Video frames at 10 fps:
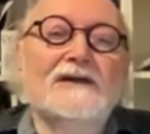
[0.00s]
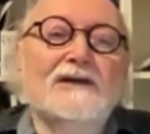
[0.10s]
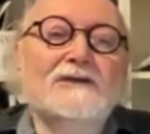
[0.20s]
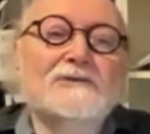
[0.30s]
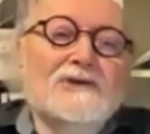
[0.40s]

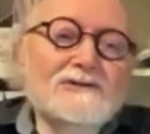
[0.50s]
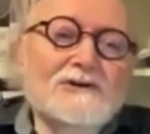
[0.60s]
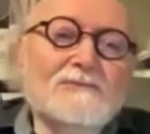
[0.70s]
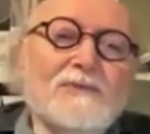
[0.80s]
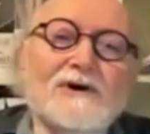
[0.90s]
It was also
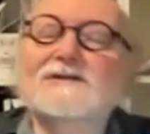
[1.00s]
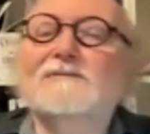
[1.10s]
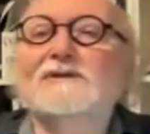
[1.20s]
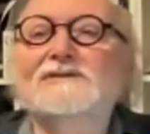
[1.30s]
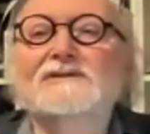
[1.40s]

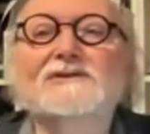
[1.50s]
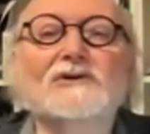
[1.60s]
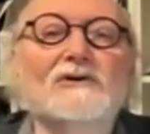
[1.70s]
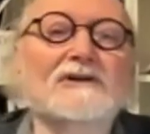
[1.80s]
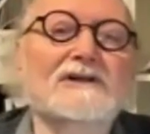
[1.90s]
impossible to
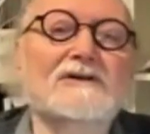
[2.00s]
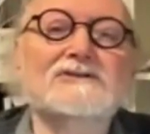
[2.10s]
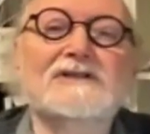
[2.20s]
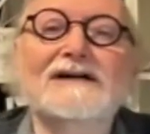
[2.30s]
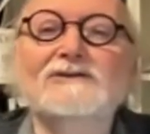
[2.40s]
ignore
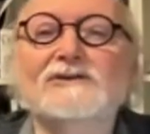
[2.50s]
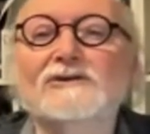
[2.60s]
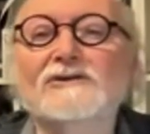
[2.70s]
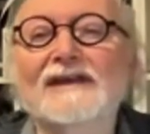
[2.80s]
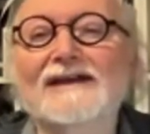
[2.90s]
Leo's
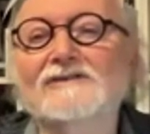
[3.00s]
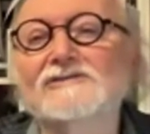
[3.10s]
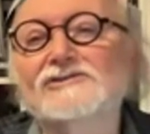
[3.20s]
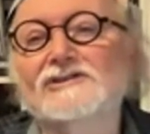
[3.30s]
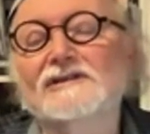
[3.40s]
down-to-earth
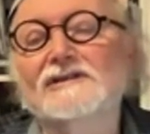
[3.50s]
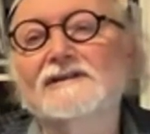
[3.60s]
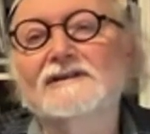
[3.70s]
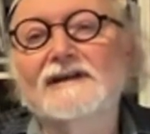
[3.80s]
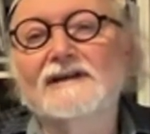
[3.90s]
energy
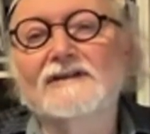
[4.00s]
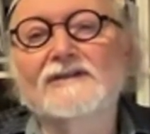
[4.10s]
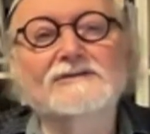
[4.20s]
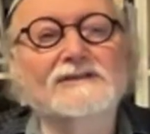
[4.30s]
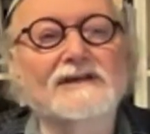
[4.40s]
and
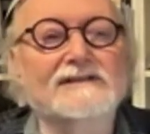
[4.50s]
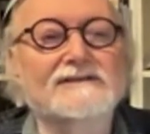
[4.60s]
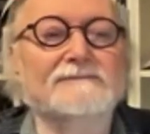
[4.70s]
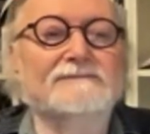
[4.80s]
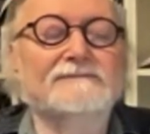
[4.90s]

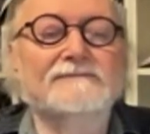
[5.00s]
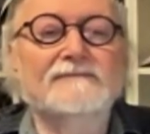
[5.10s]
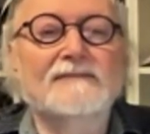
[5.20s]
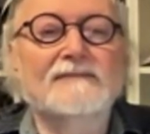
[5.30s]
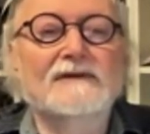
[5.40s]
enthusiasm.
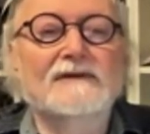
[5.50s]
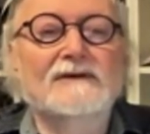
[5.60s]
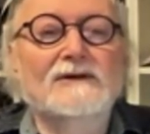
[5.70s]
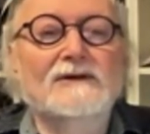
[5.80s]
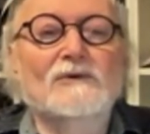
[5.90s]

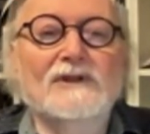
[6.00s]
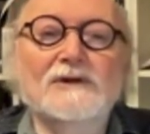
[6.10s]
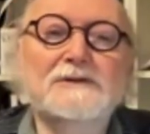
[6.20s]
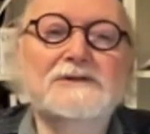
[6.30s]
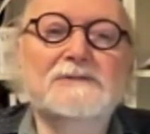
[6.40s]
Whether
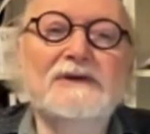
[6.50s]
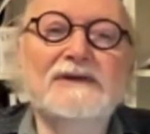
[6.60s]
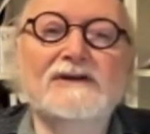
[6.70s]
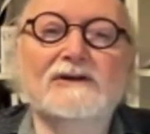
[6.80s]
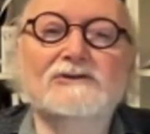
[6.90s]
he was
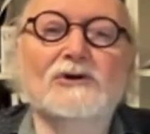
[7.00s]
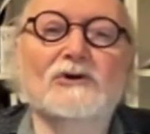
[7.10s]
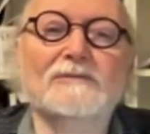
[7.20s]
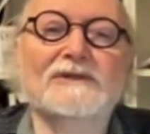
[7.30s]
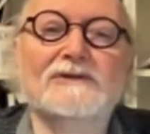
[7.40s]
speaking on
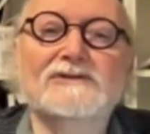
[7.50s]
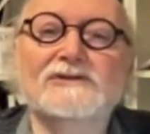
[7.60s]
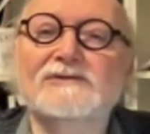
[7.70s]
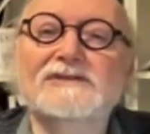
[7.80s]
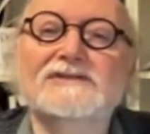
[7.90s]
Corbyn or
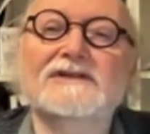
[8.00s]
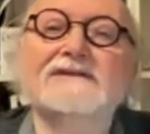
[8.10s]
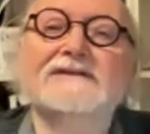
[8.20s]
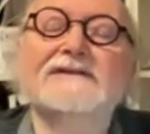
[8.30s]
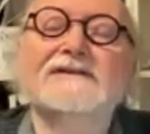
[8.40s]
Syriza,
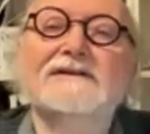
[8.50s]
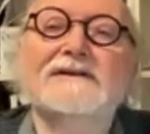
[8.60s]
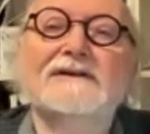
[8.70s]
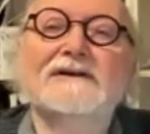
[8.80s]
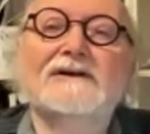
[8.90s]

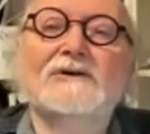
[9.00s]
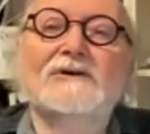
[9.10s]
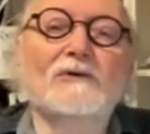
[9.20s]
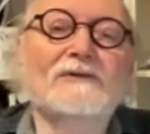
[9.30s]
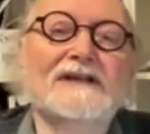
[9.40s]

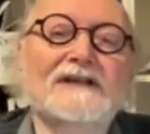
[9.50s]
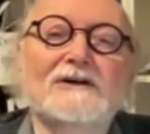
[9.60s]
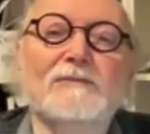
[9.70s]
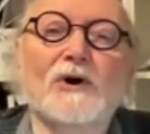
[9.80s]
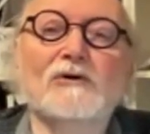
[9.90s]
wolfing
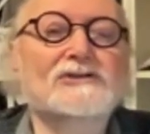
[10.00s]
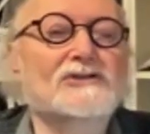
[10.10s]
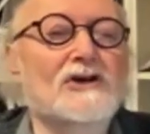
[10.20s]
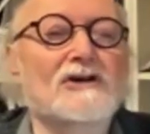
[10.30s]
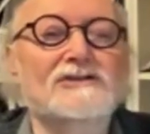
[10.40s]
down a
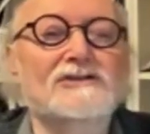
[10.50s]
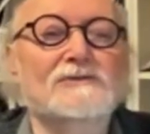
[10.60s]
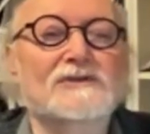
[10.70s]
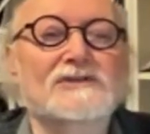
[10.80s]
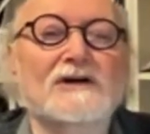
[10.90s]
Polish sausage
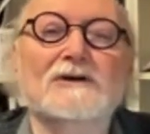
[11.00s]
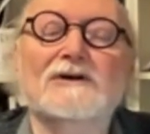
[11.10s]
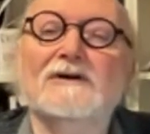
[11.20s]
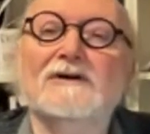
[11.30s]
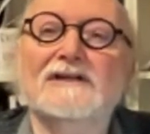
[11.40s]
with
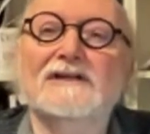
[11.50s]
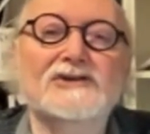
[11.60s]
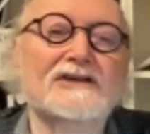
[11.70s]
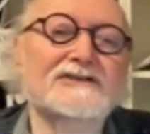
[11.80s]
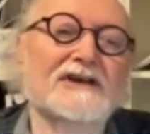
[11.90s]
sauerkraut at a
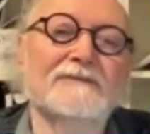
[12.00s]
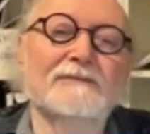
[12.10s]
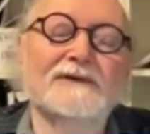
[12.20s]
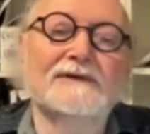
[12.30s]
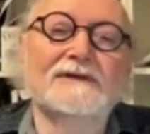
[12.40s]
Jays
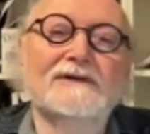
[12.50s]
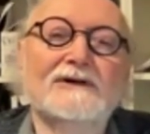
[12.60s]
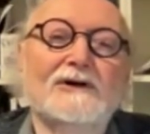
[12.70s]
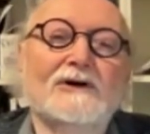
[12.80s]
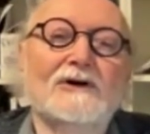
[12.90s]
game,
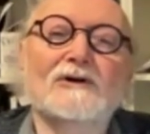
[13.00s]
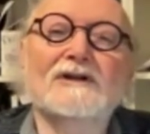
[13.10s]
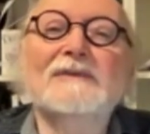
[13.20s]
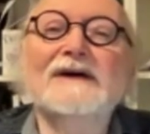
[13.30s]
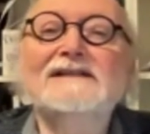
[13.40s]
or
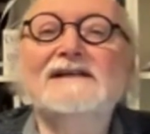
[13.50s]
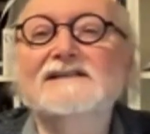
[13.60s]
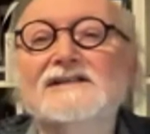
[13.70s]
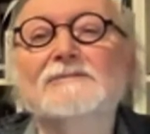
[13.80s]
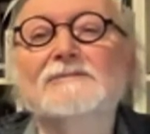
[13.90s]
lamenting
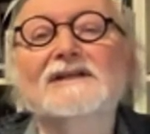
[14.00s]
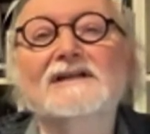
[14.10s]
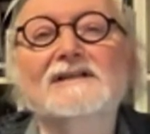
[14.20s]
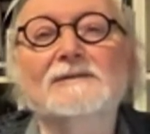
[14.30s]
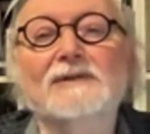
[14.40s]

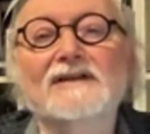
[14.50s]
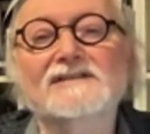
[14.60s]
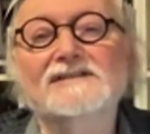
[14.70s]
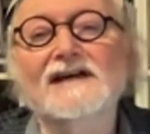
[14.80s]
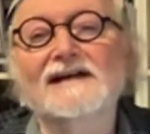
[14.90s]
inability to play the
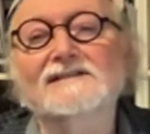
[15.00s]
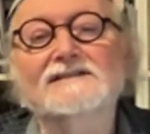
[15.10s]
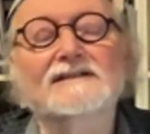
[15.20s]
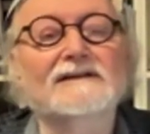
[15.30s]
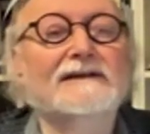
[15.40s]

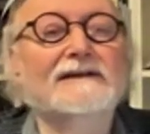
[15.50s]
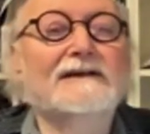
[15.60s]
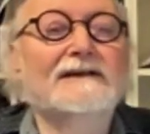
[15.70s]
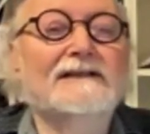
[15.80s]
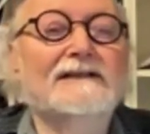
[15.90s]
sax,
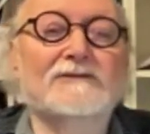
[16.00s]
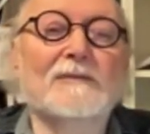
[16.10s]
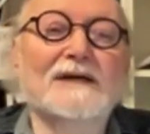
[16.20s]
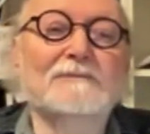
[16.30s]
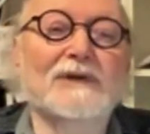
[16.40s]
never
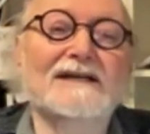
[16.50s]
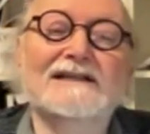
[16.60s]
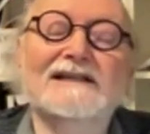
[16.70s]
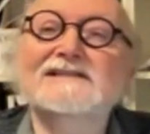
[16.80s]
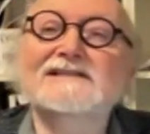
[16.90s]
mind play
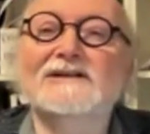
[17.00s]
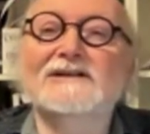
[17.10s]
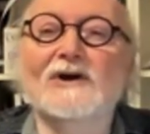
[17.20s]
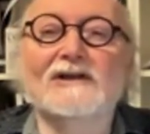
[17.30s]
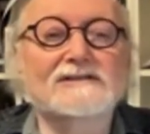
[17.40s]
it like Sonny
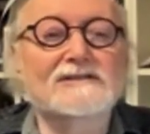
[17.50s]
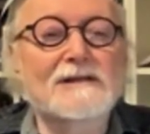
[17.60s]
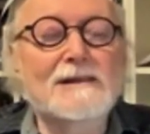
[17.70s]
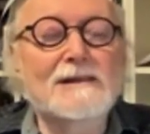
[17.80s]
Rollins.